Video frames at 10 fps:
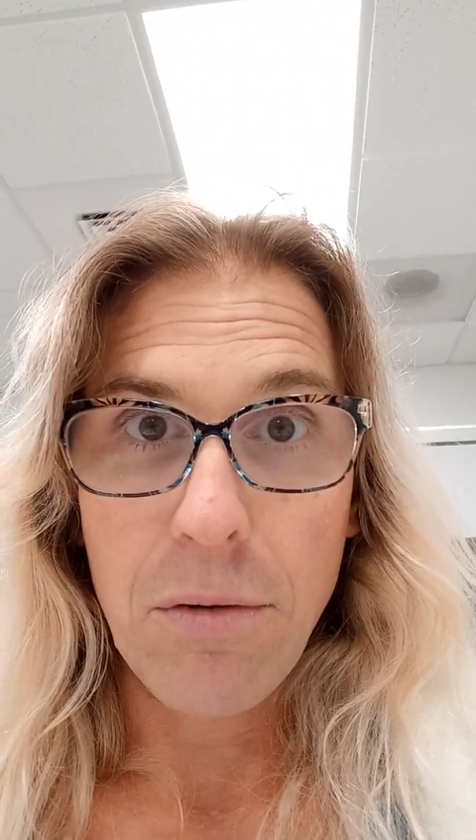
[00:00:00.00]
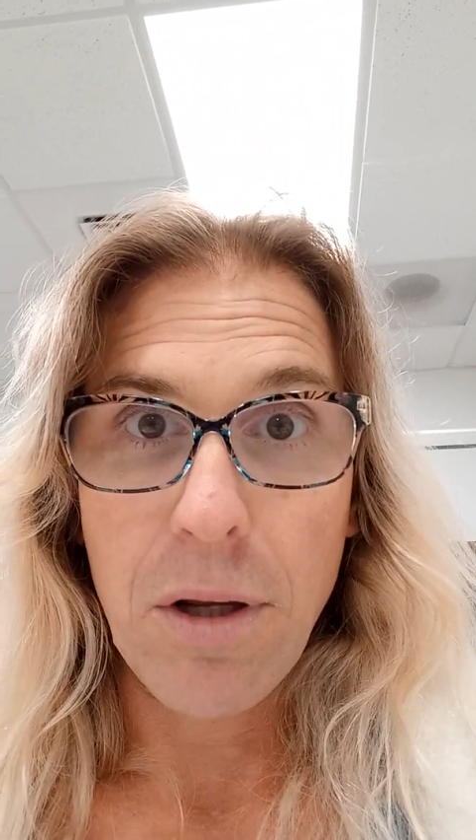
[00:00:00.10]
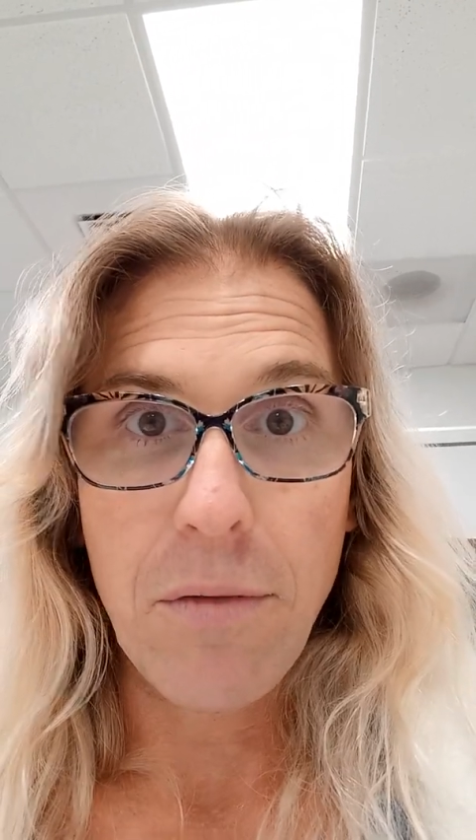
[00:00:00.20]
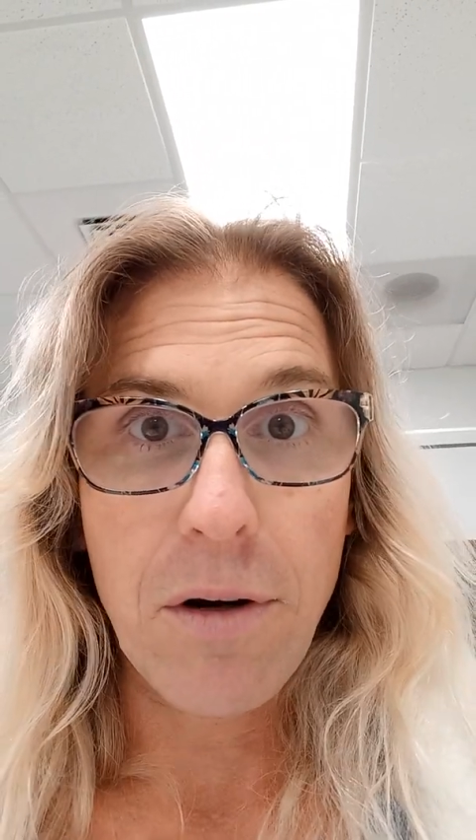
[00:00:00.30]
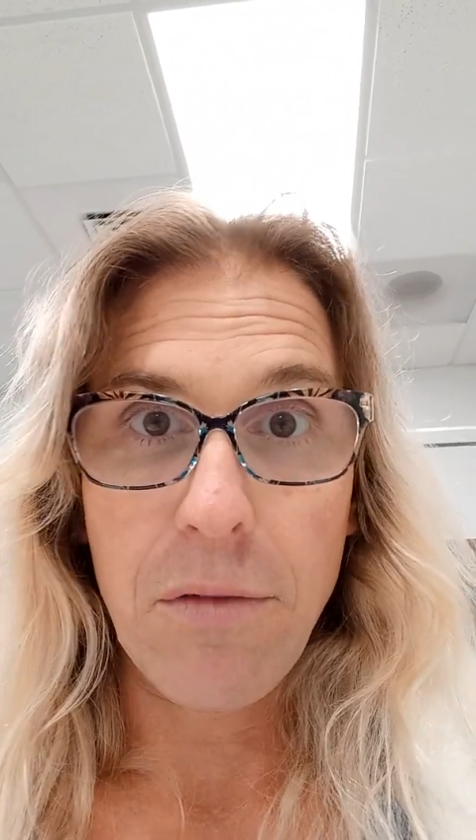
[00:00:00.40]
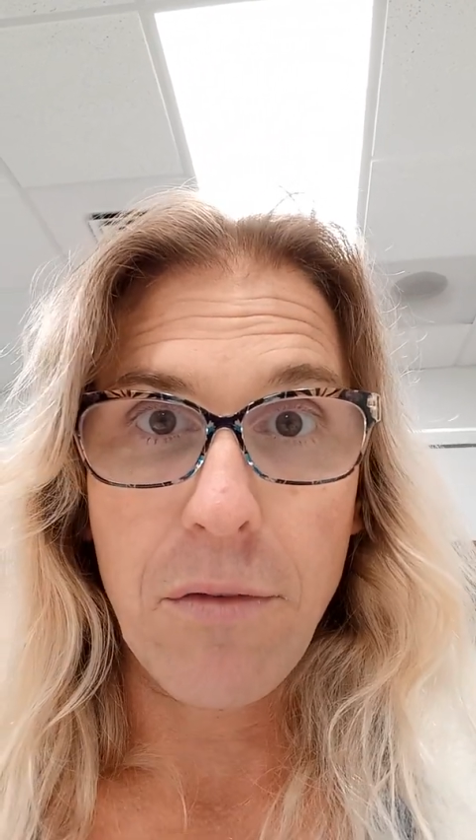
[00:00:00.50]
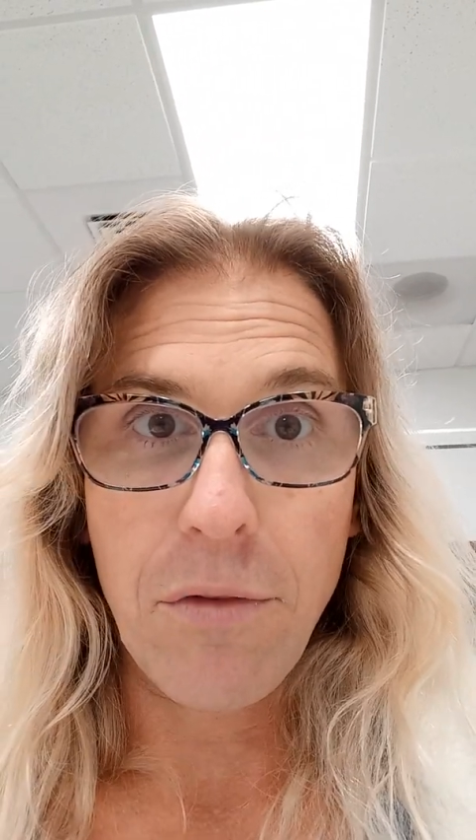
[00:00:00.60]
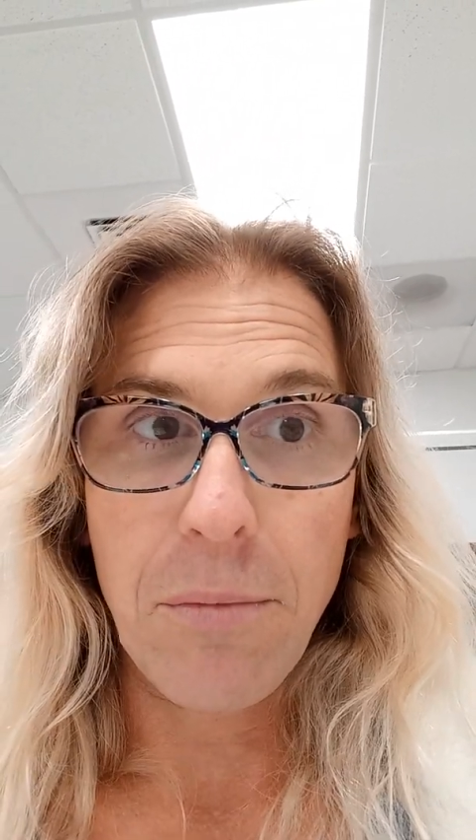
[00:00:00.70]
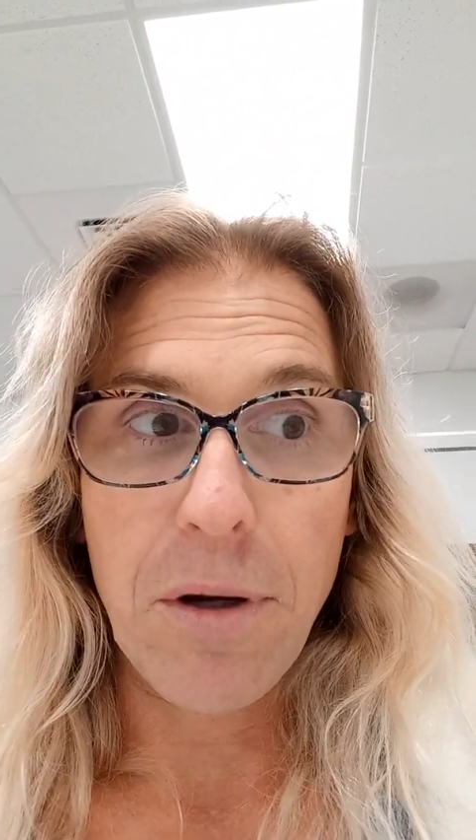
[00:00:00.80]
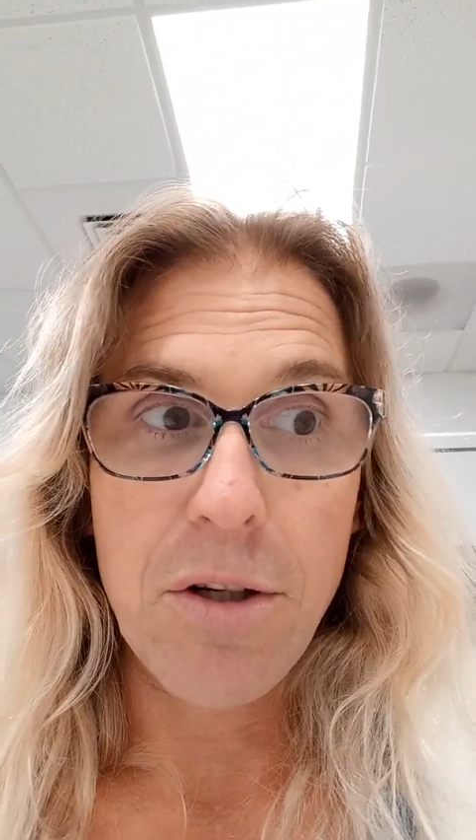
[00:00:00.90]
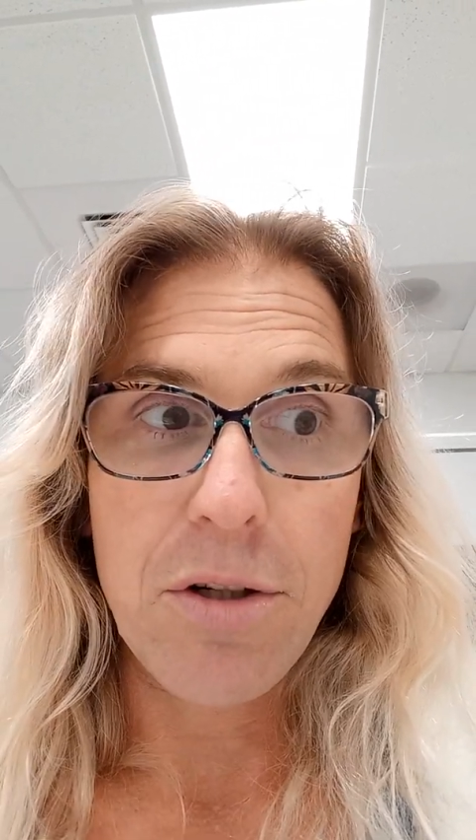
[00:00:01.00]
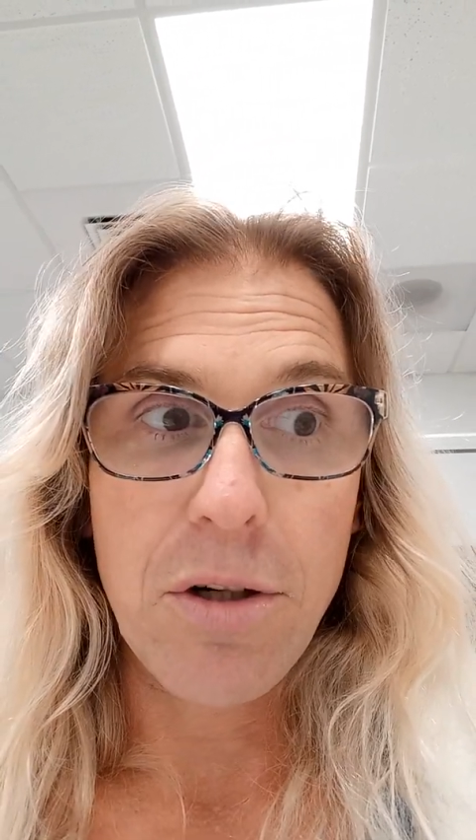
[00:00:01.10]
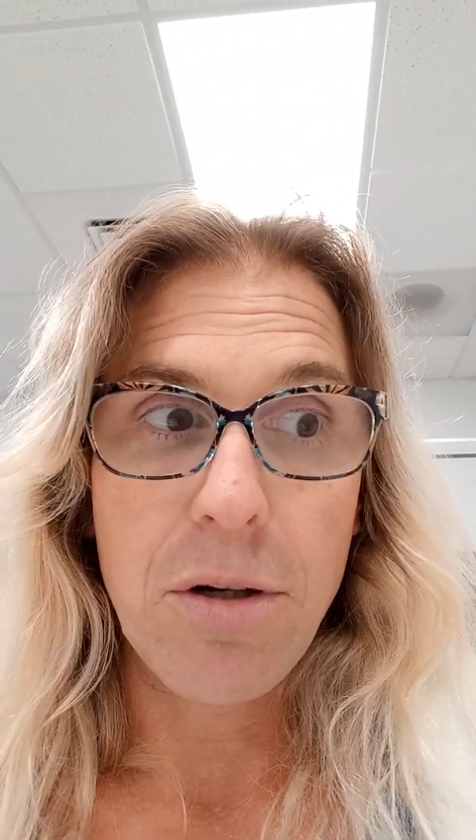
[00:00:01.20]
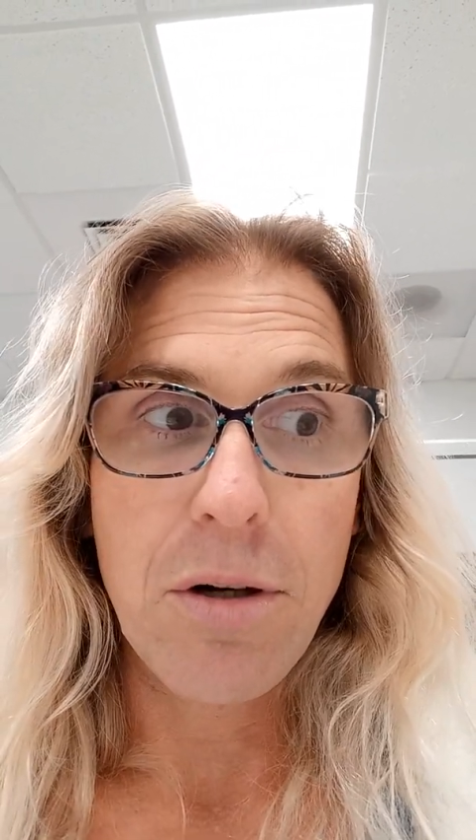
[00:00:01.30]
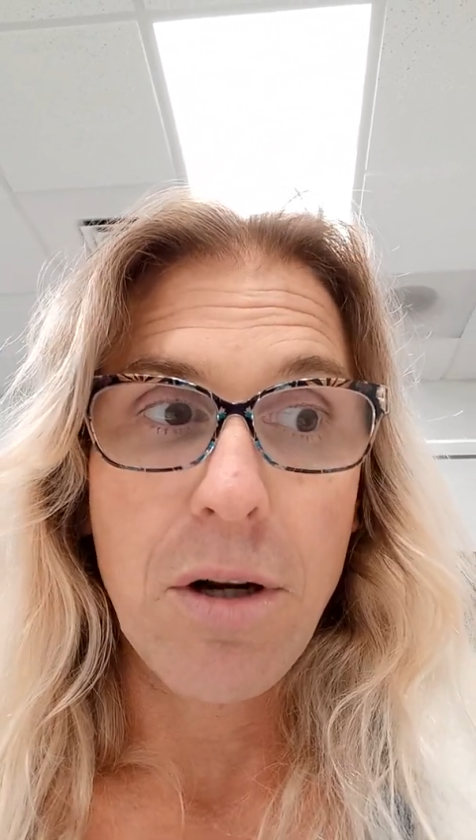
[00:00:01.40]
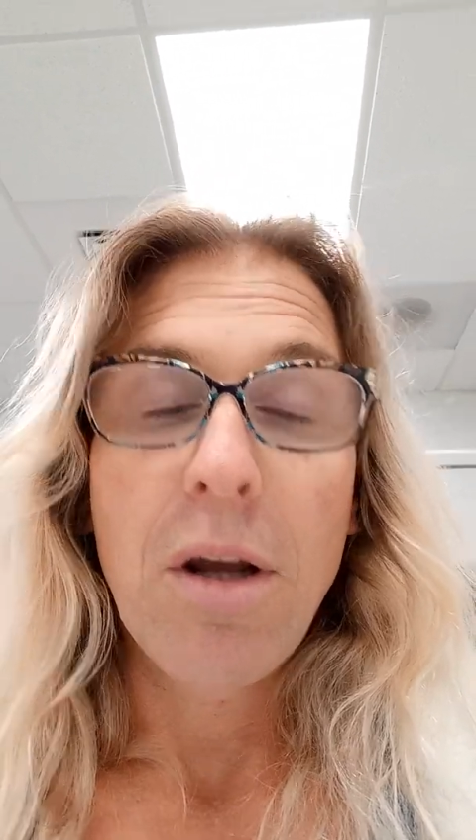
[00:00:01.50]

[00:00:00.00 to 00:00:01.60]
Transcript: even of information,